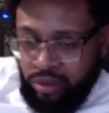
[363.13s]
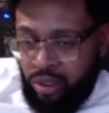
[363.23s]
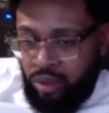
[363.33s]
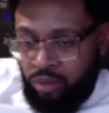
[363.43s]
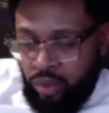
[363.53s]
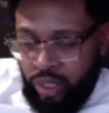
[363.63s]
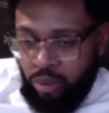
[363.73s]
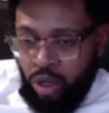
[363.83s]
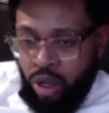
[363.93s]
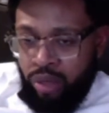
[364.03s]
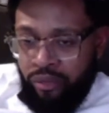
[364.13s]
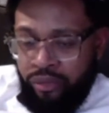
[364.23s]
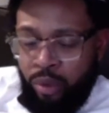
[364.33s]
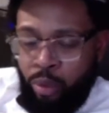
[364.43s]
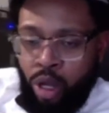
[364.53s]
what they would call a
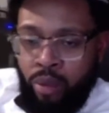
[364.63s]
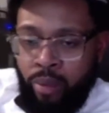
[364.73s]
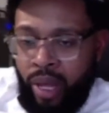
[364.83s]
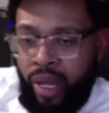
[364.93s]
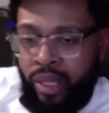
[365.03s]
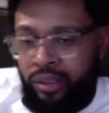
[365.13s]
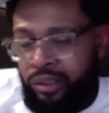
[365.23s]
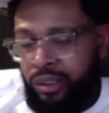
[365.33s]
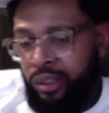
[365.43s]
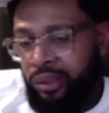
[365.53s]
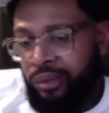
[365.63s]
football mind. So